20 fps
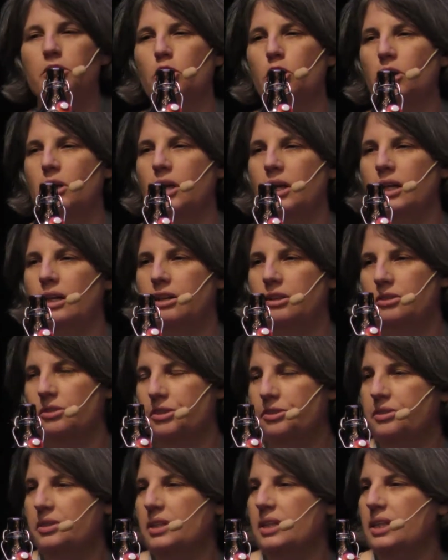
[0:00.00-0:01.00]
if you're
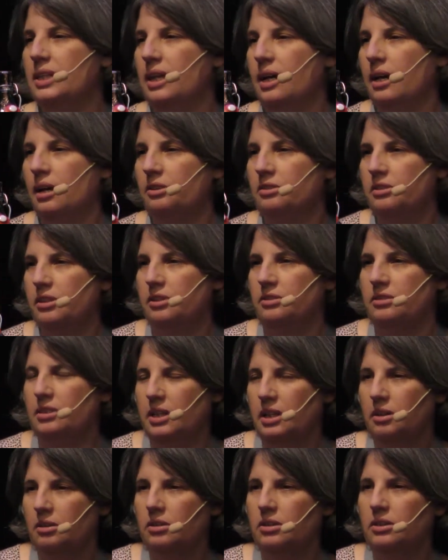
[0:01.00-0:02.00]
interested in access
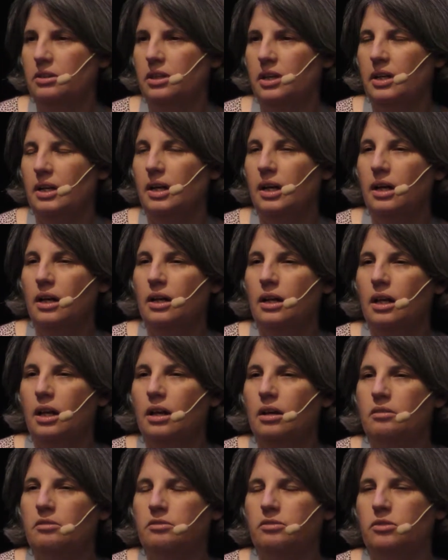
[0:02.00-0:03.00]
to health care
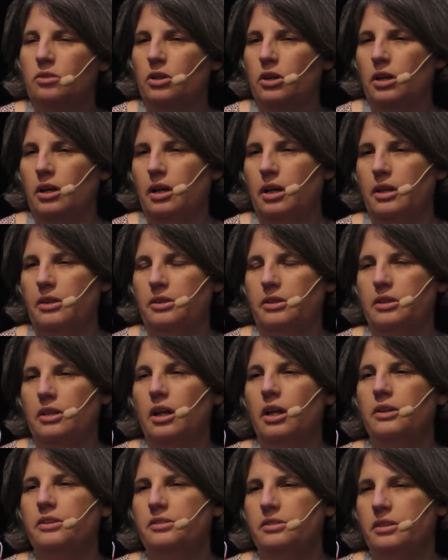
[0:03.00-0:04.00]
for either
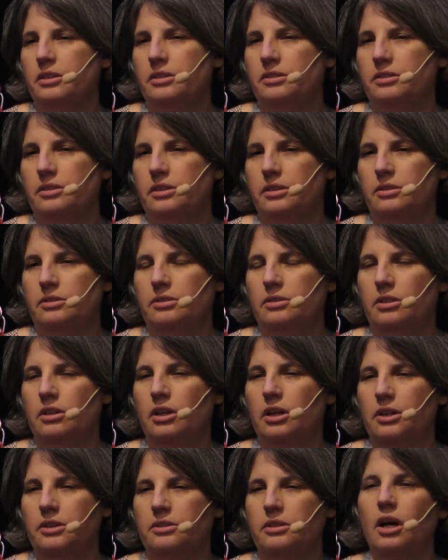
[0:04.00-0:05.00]
non-citizens
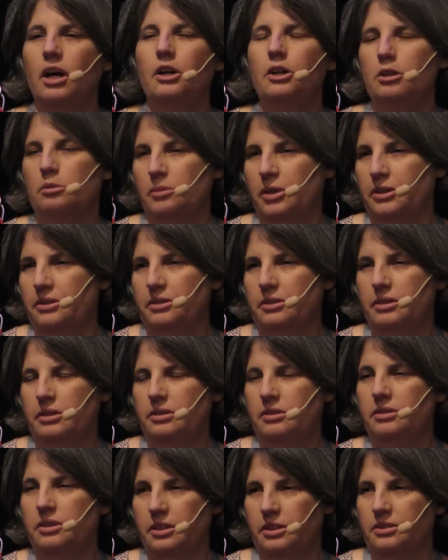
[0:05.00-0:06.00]
or
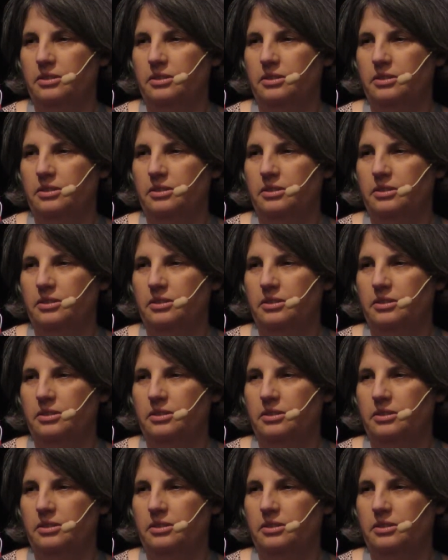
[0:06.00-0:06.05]
undocumented